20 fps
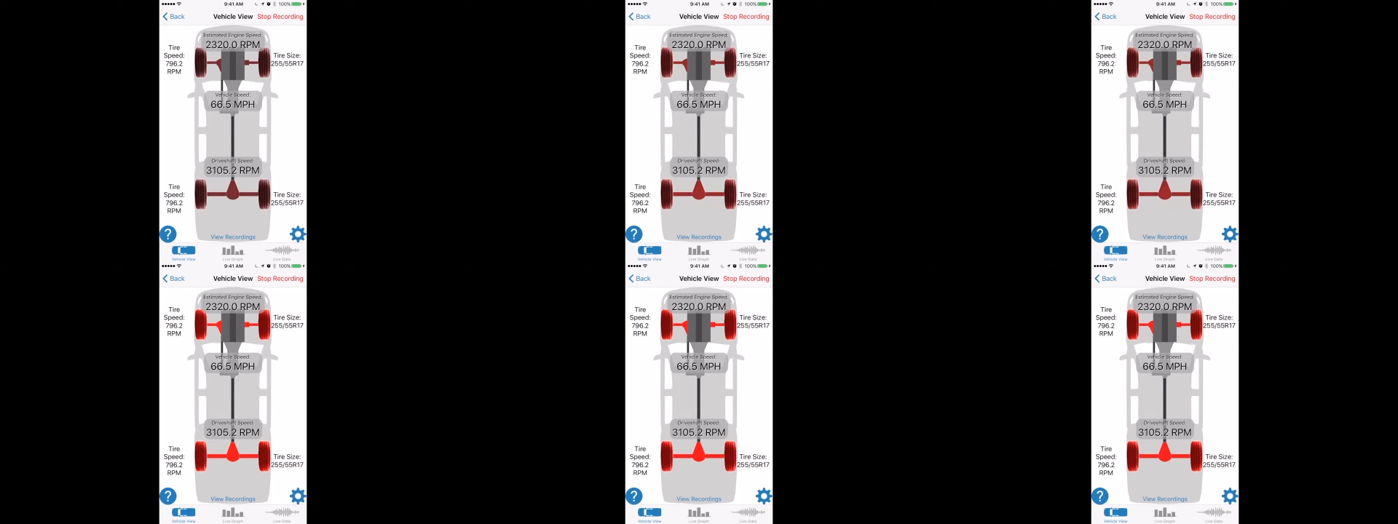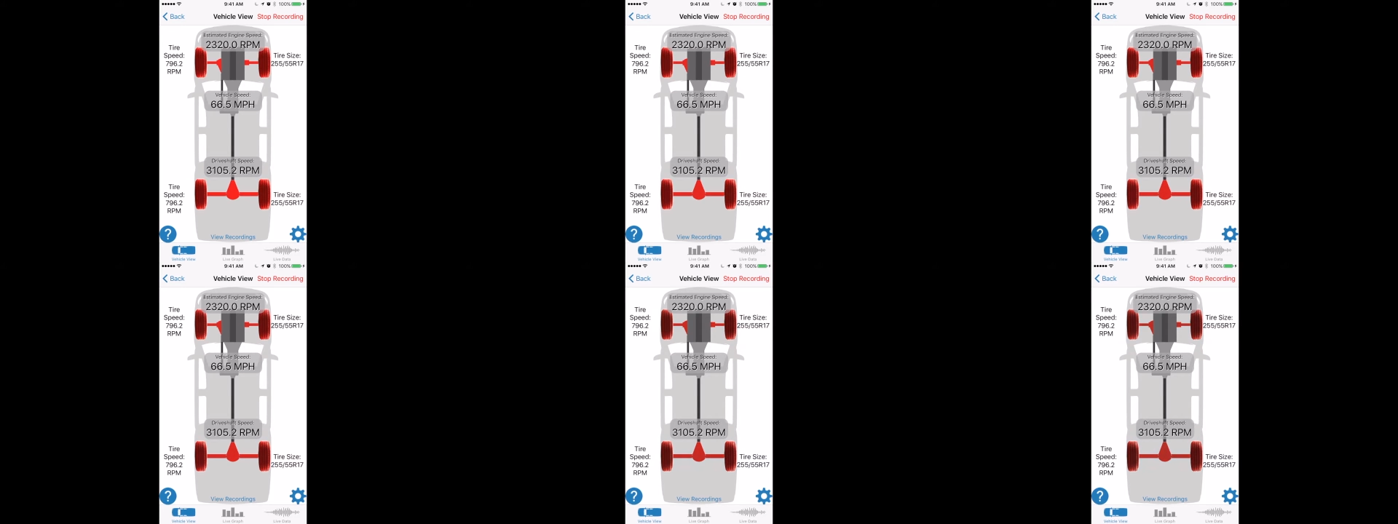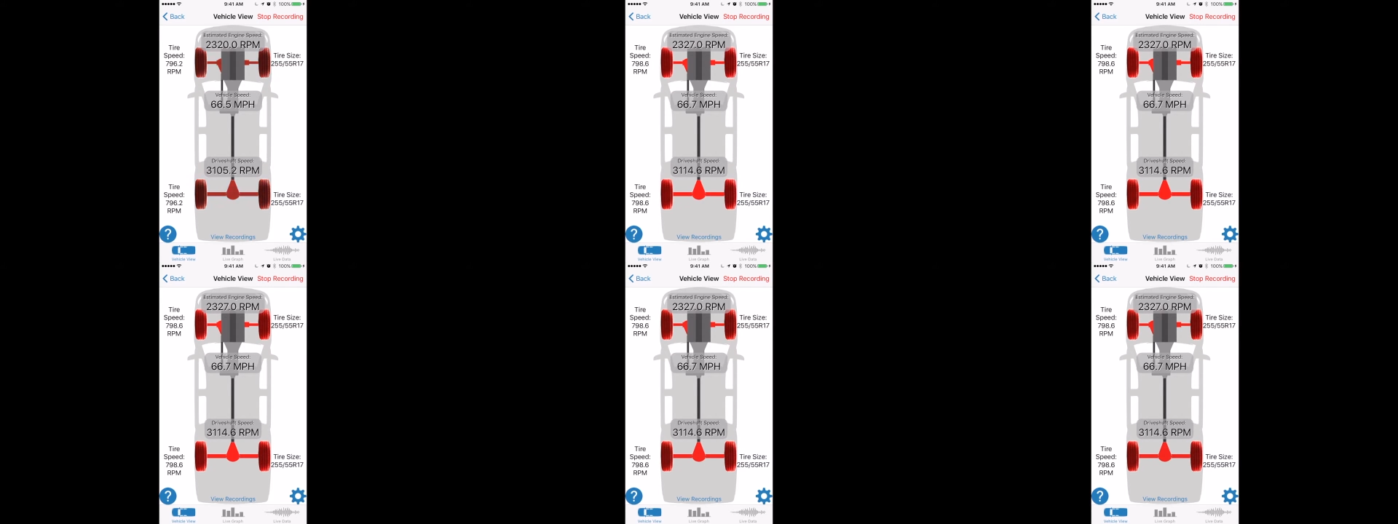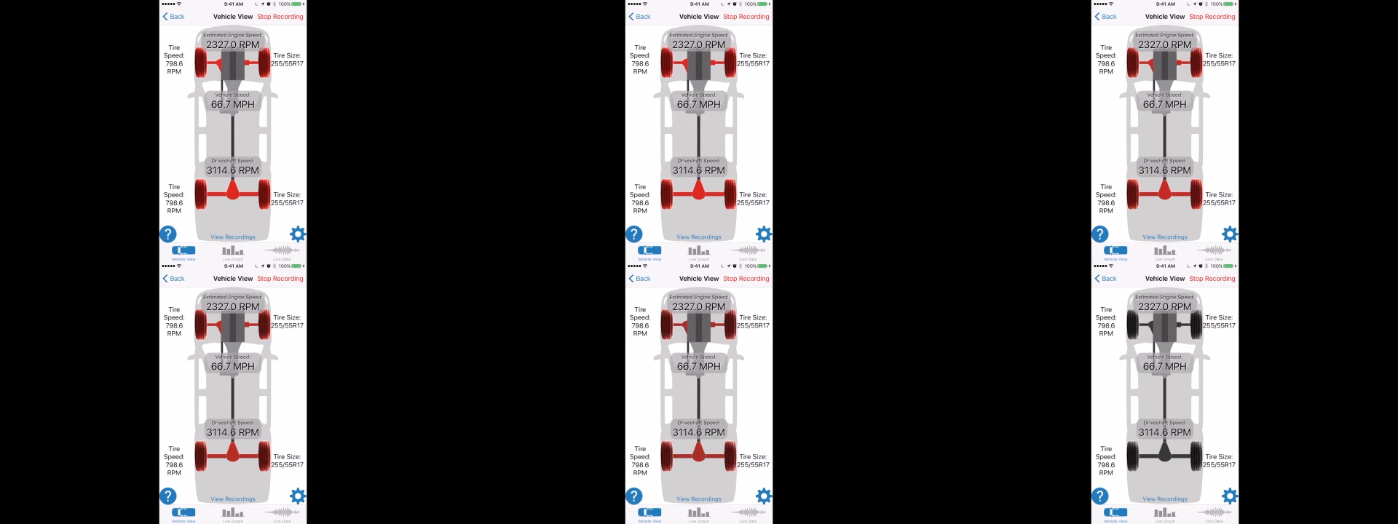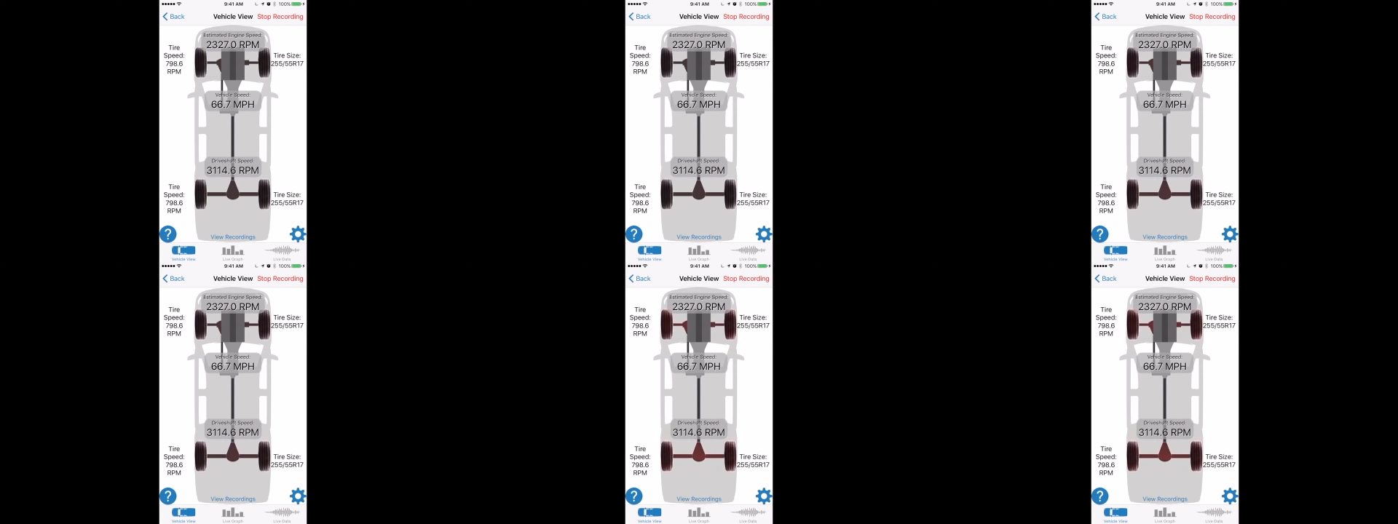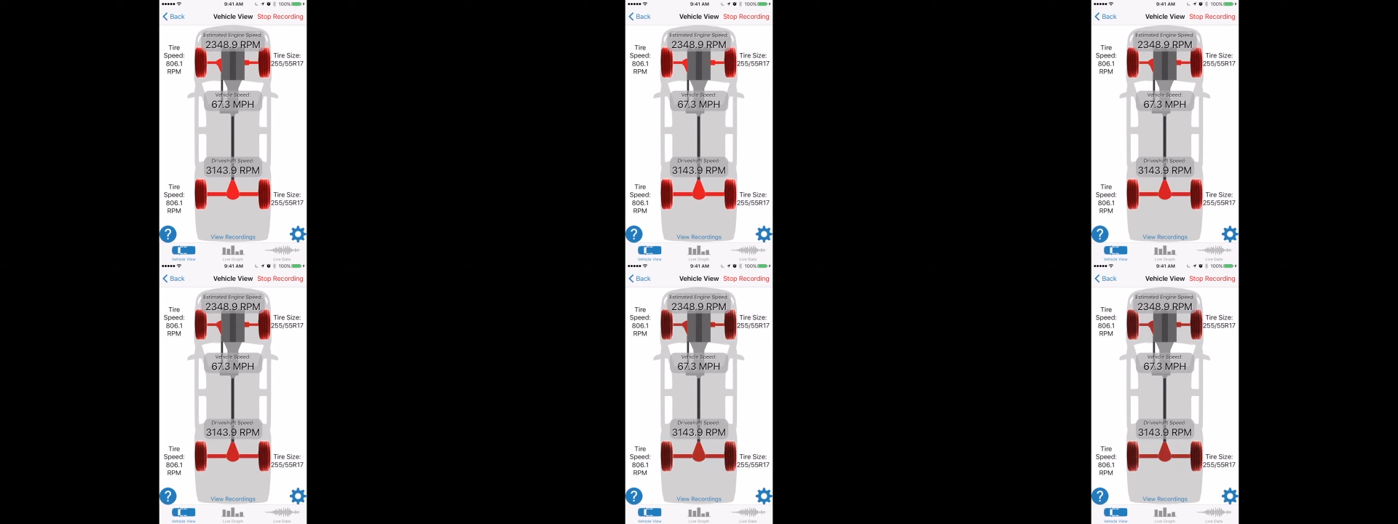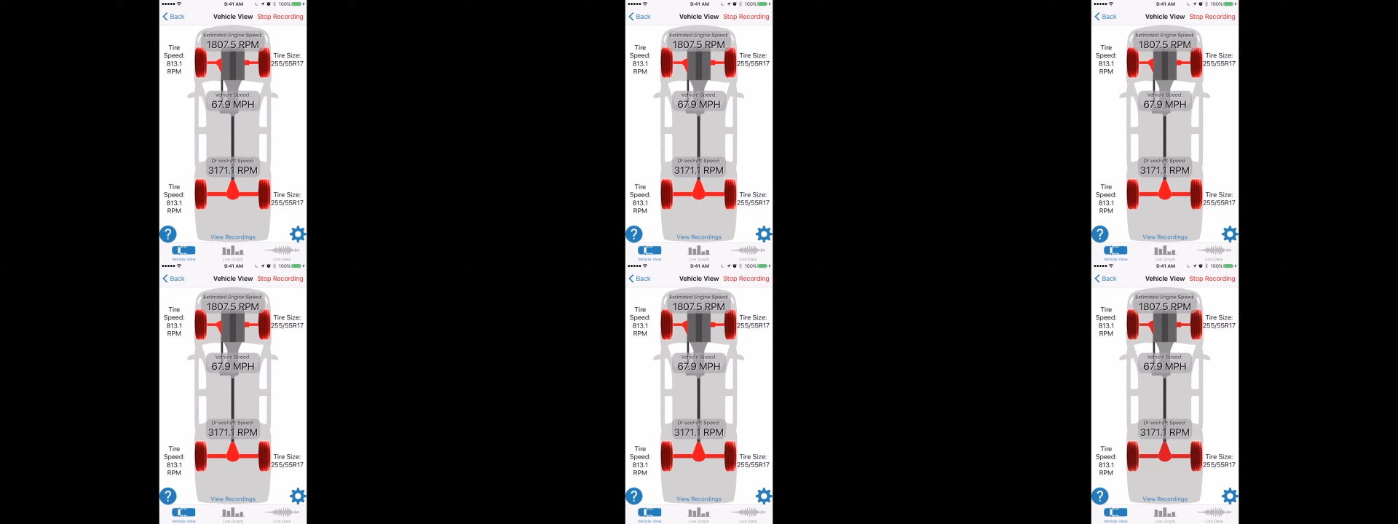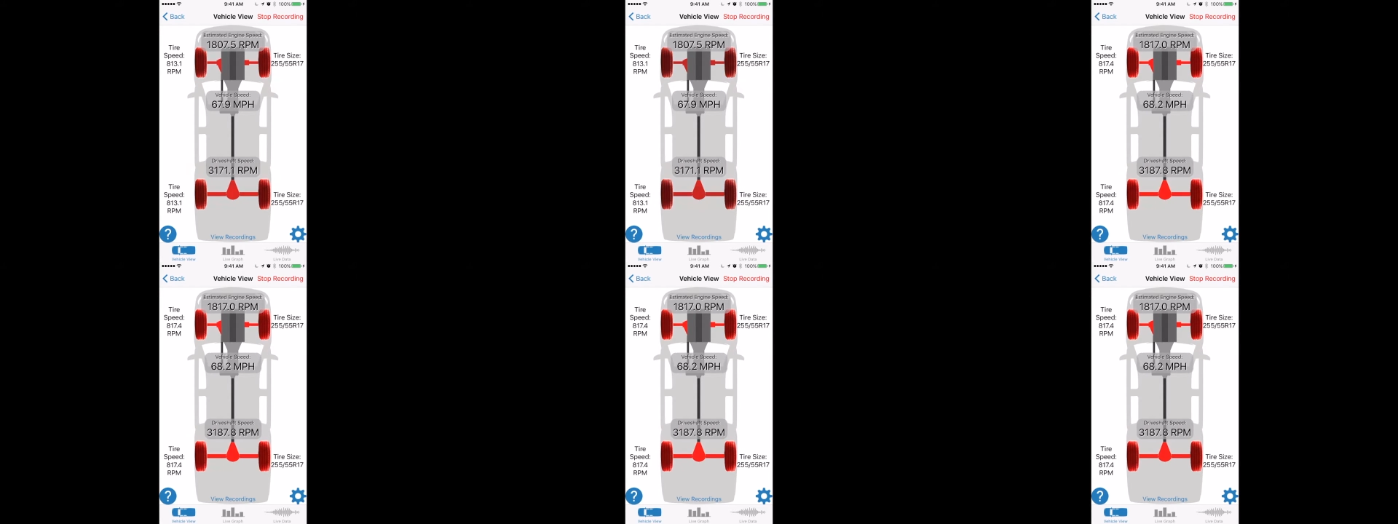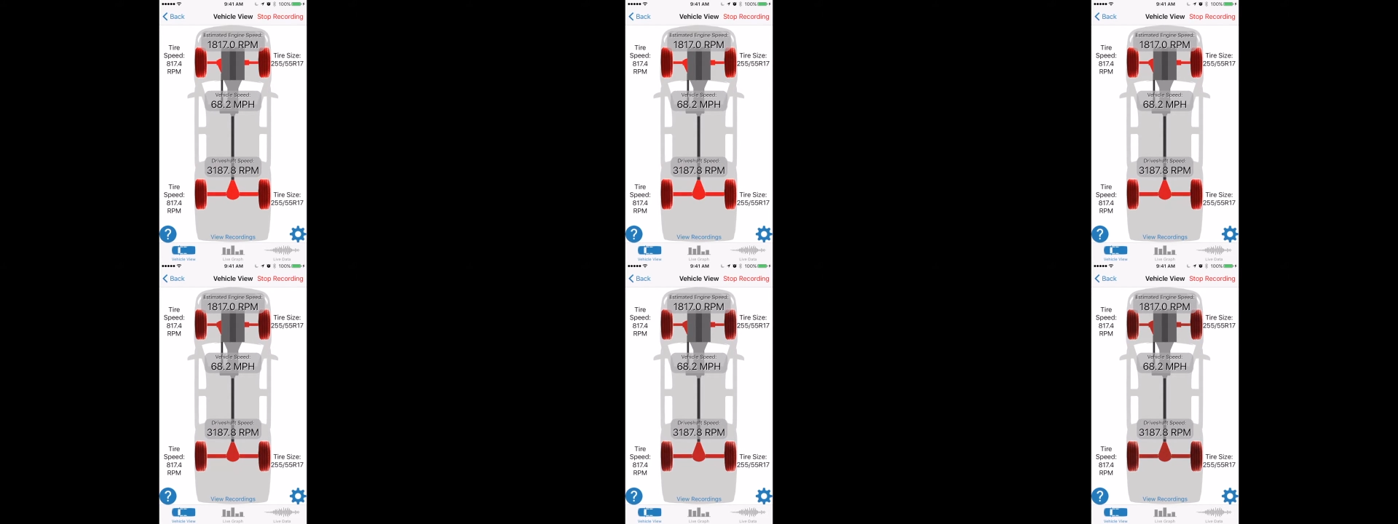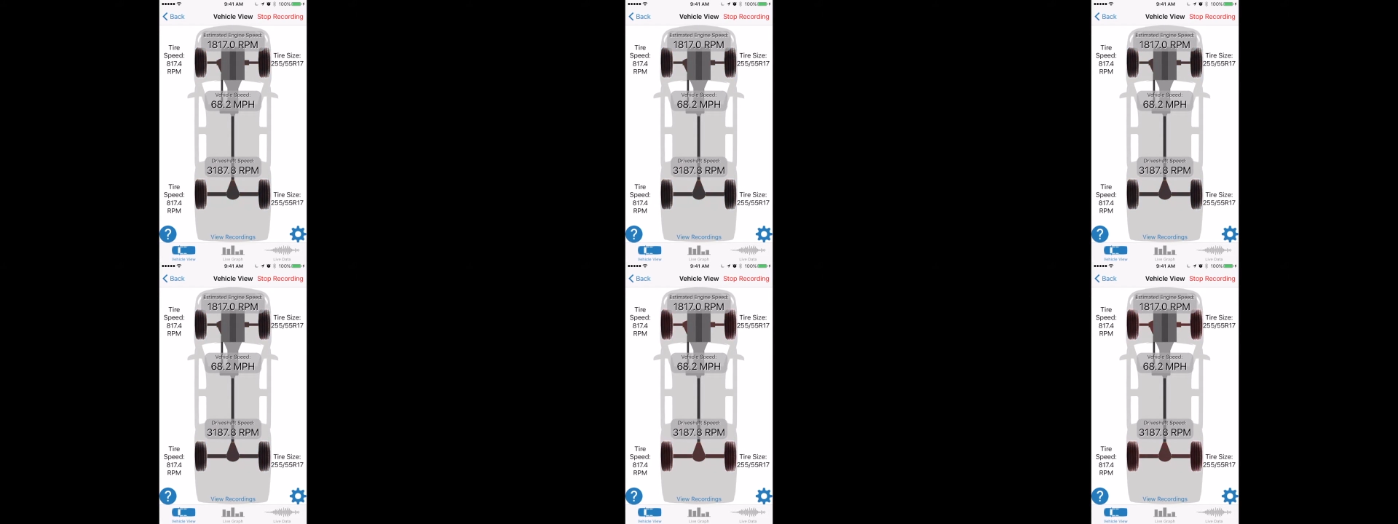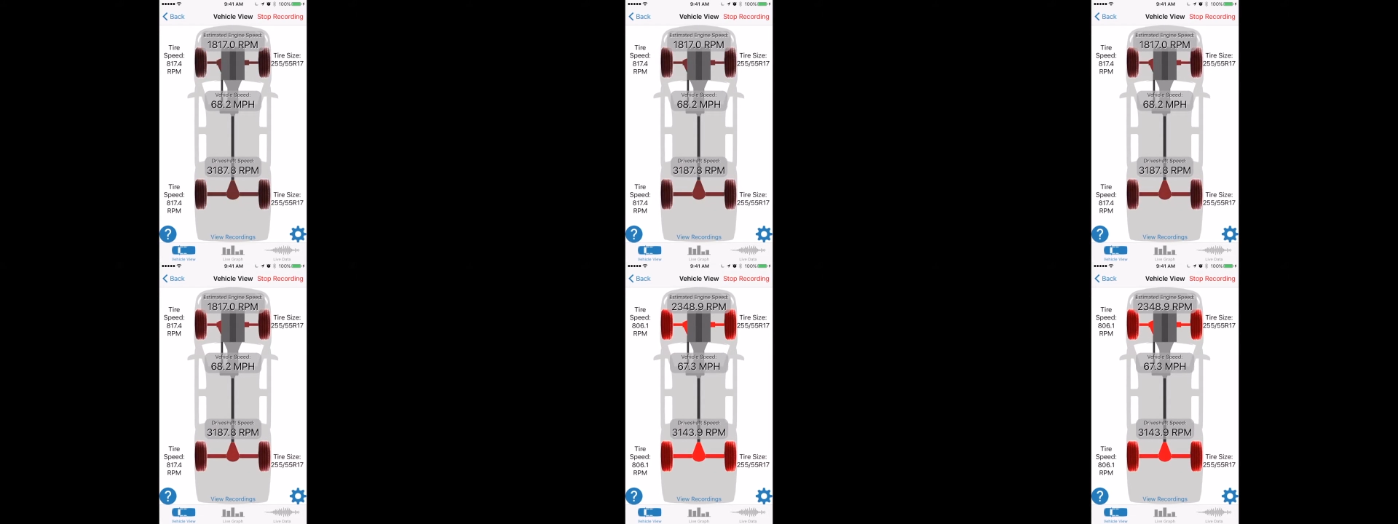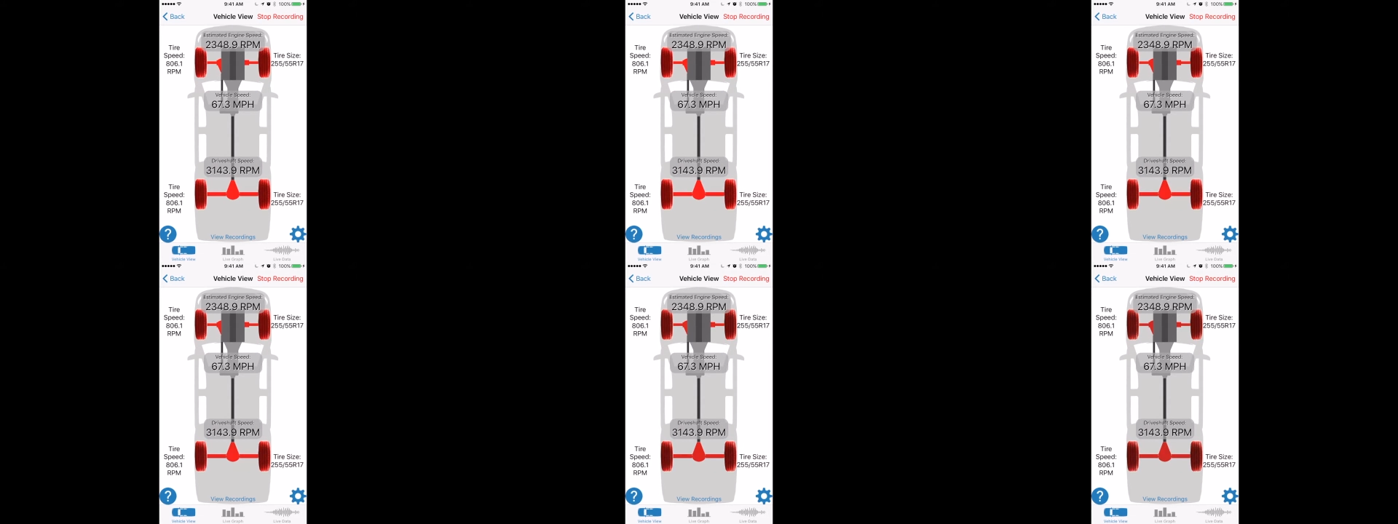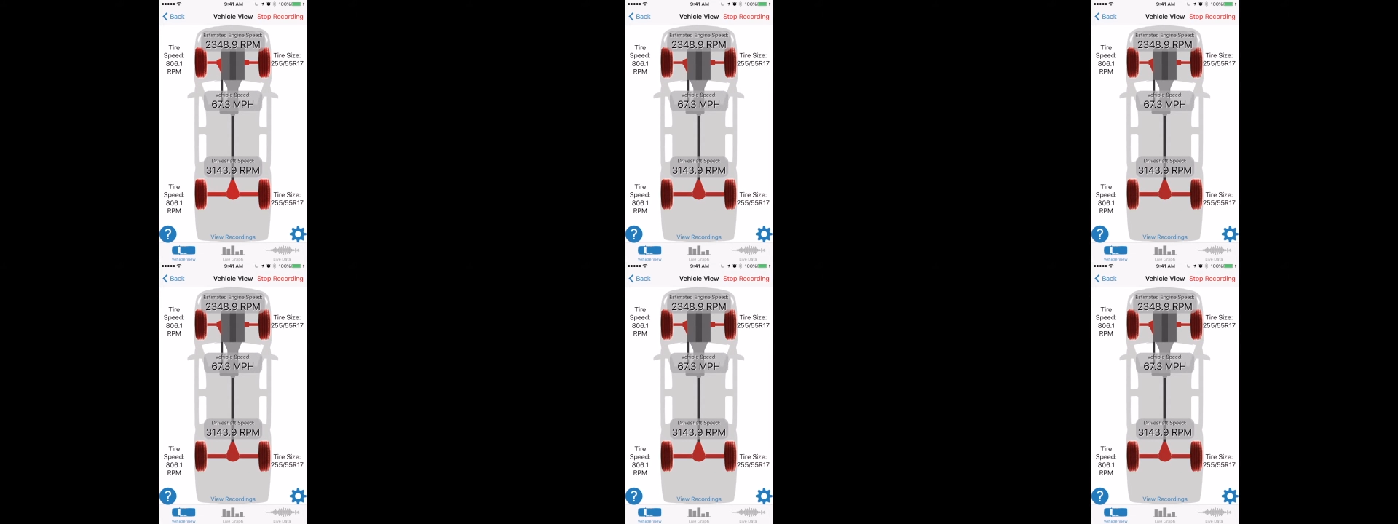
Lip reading: [unreadable: no face in view]